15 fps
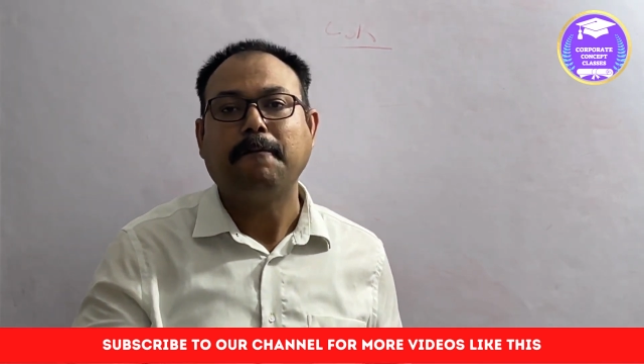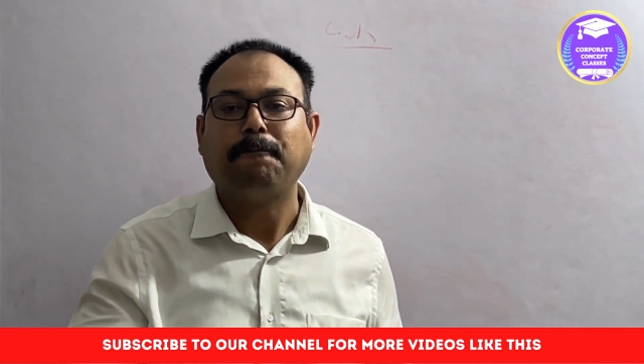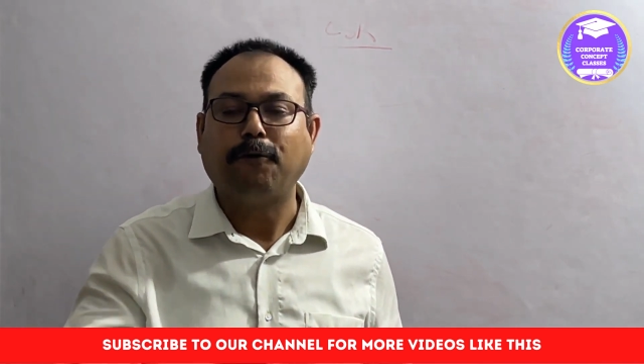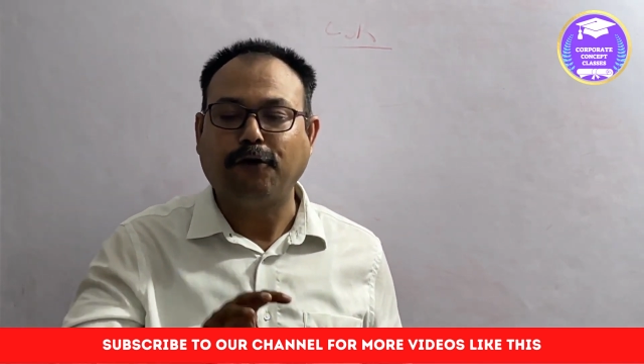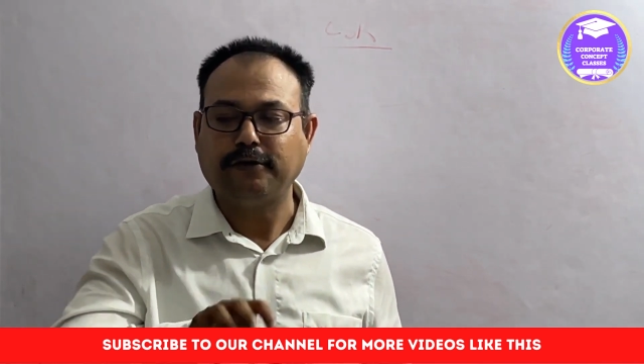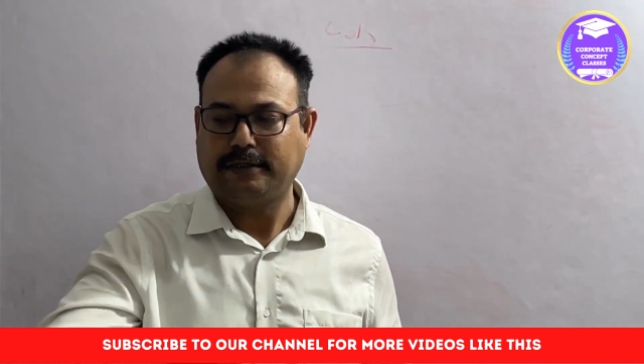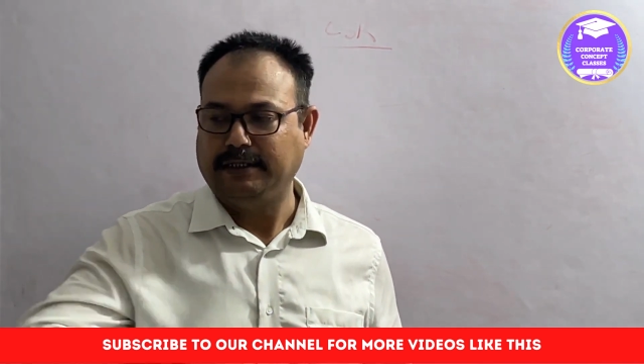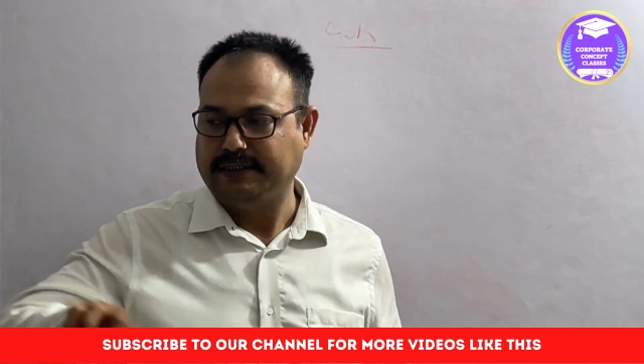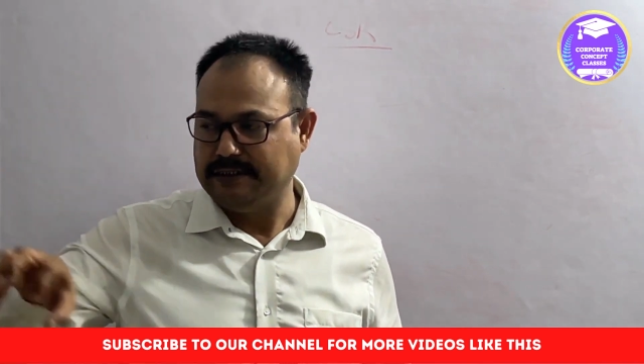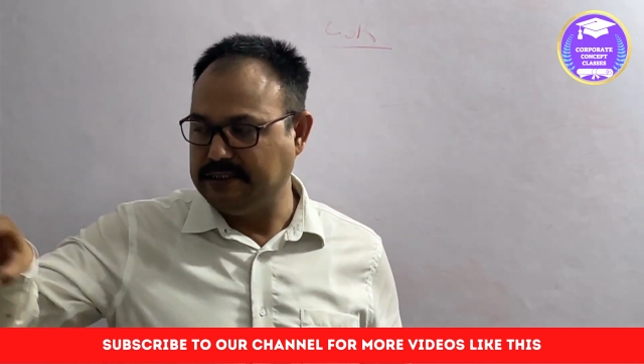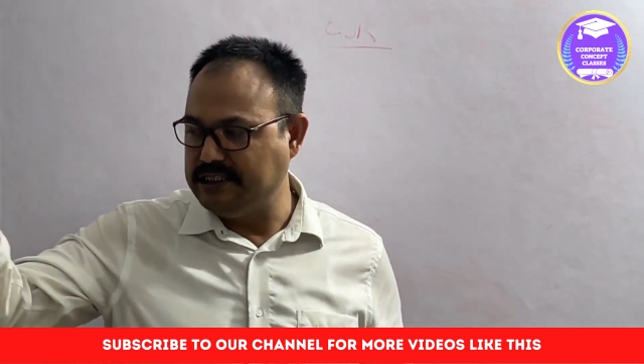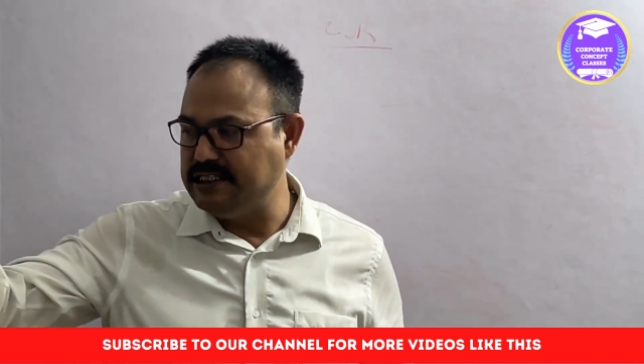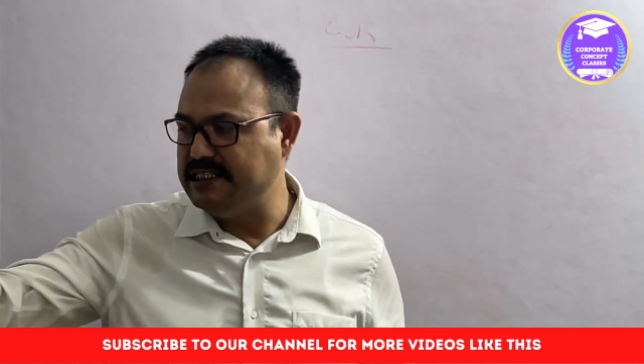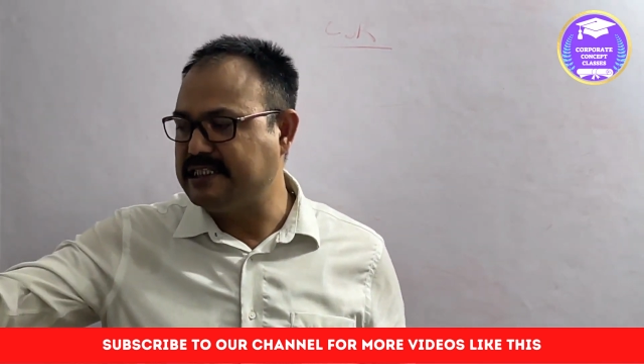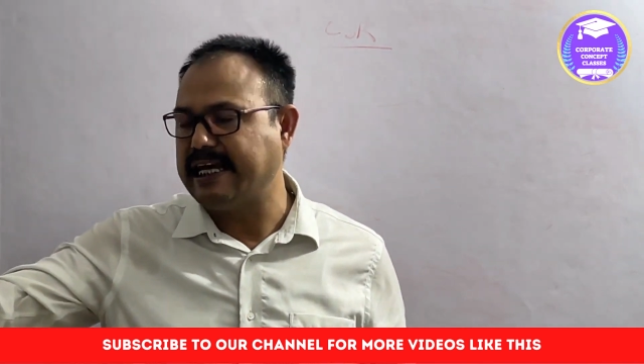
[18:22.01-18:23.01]
for
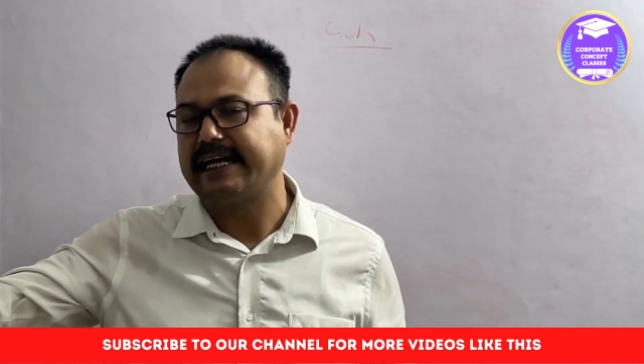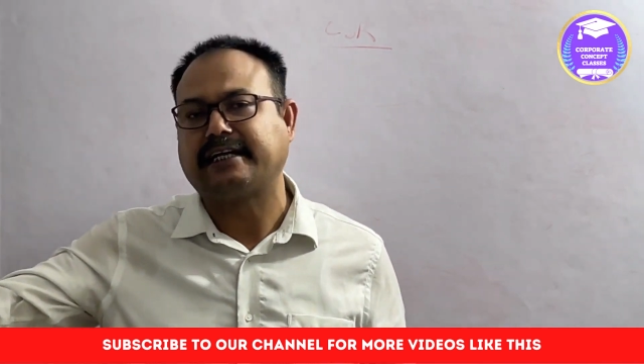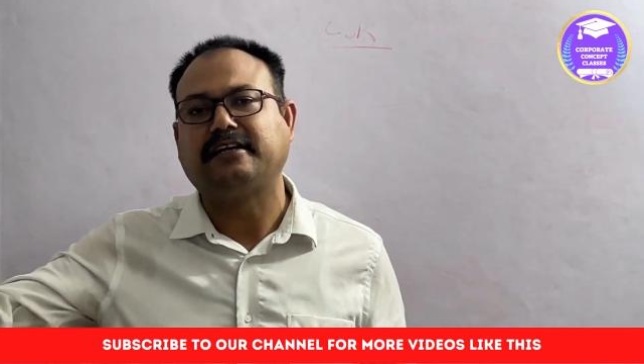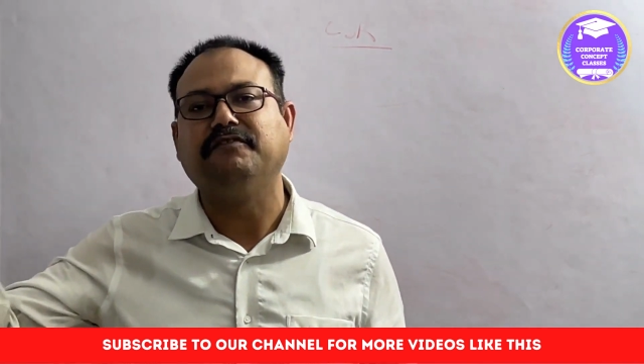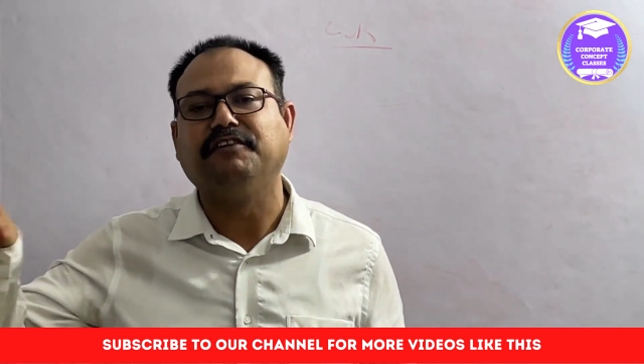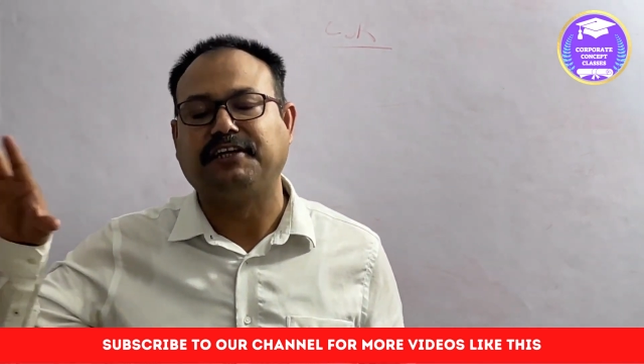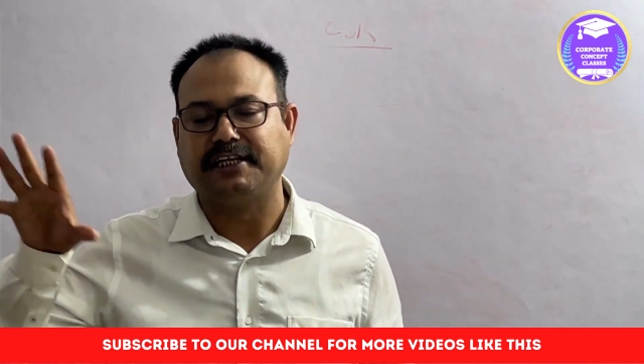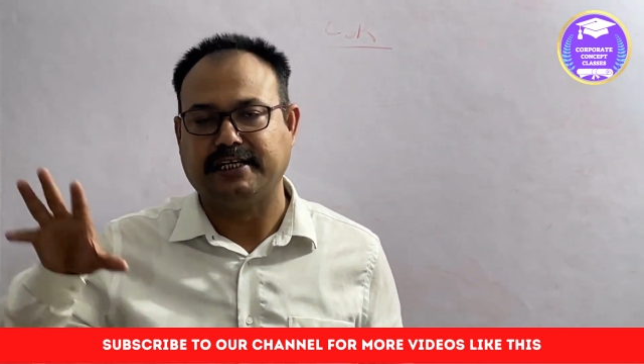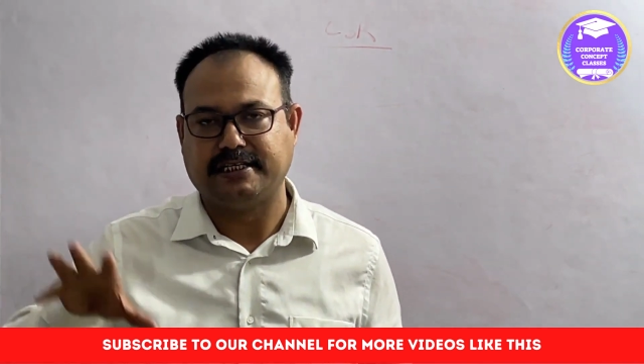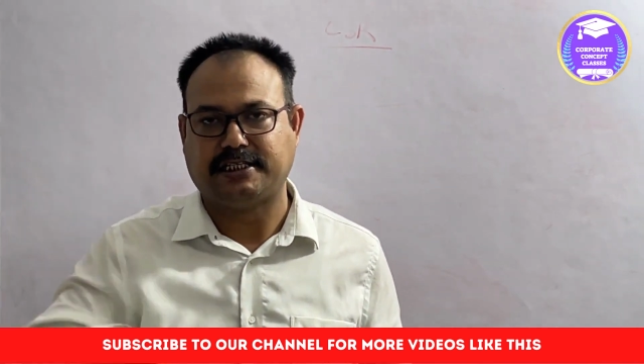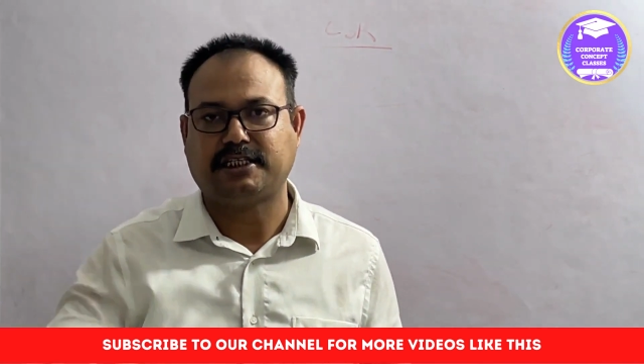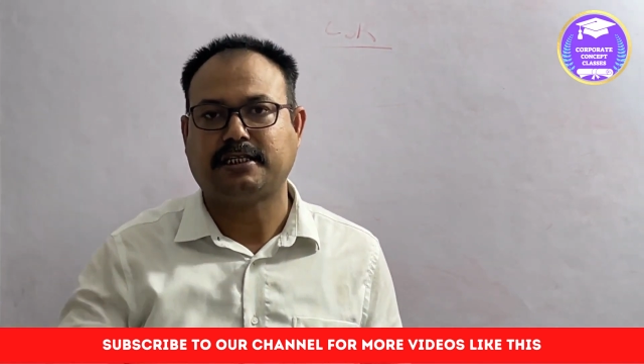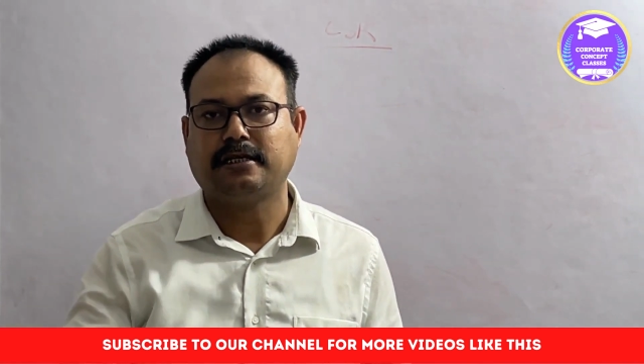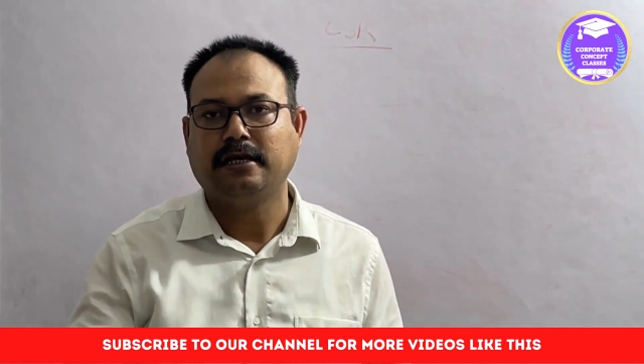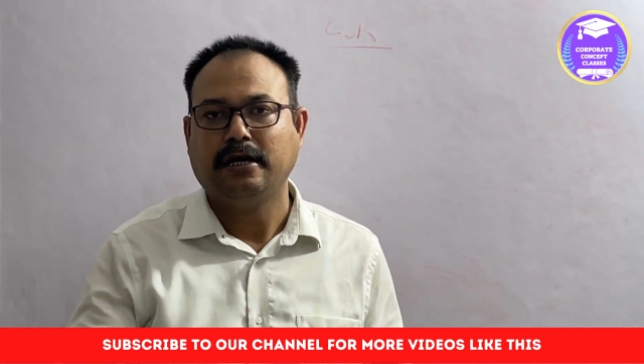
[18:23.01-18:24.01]
these
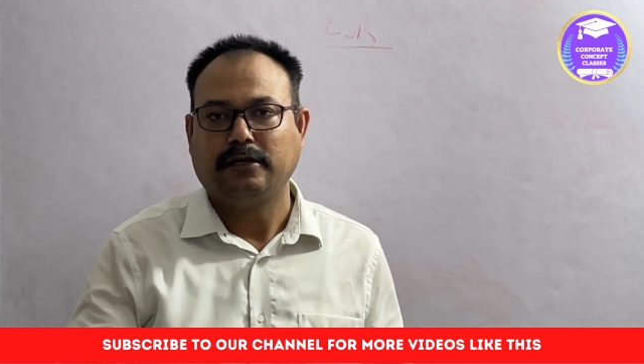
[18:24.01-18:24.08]
activities.